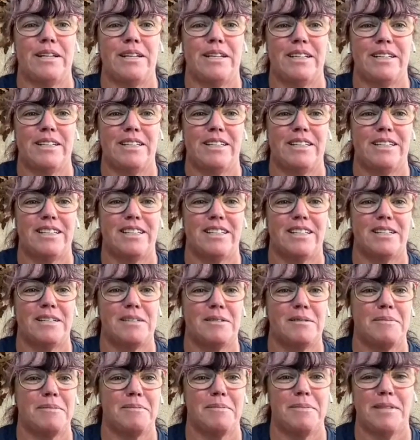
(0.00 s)
And,
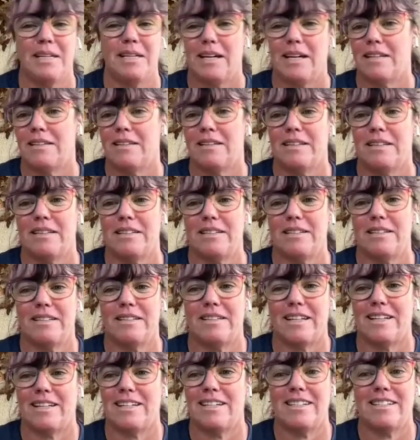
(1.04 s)
um, yeah, that,
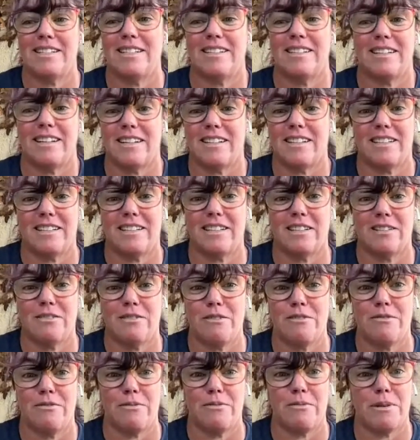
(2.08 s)
that's just not going to
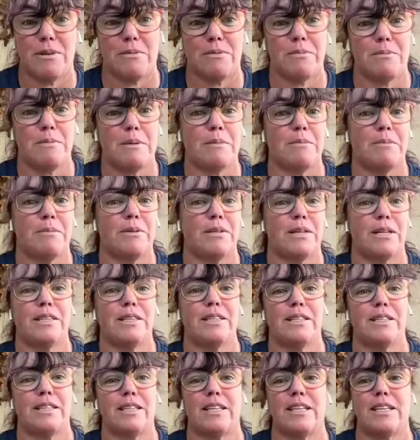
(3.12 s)
go over well with people. They
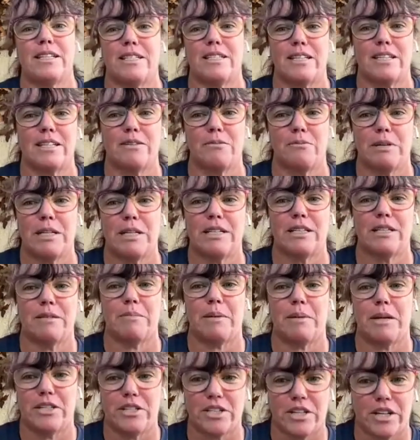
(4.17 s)
think that that's like a weekly
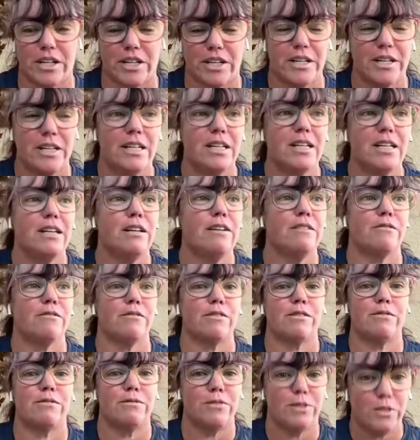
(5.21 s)
paycheck
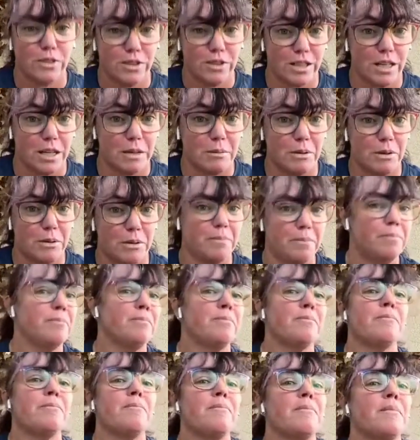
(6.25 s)
for a full timer.
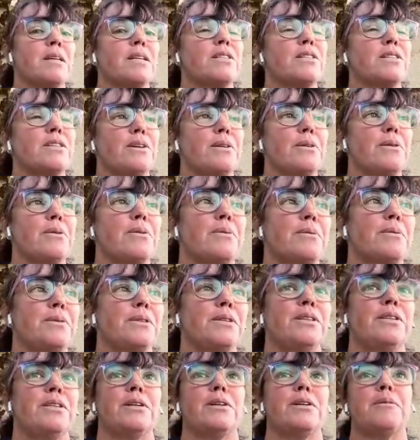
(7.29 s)
So,
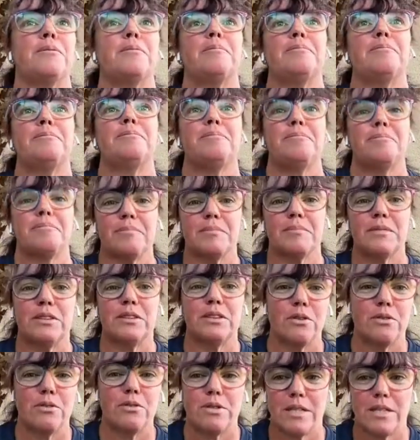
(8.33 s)
you know,
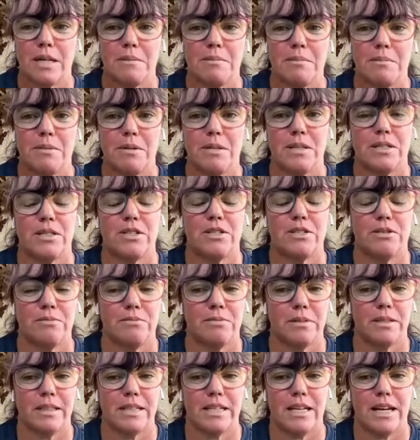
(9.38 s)
those type of things you
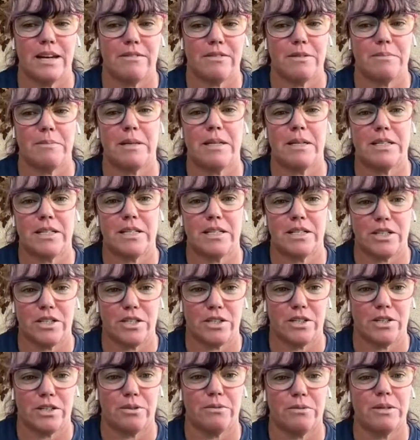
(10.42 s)
really have to pay
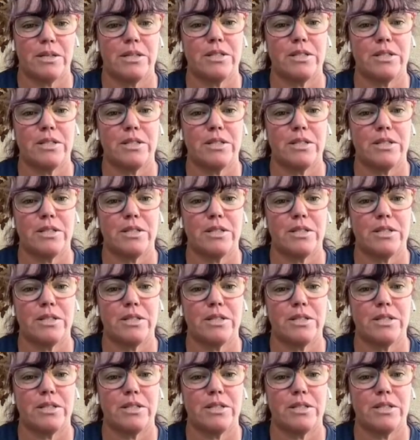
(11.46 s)
attention to.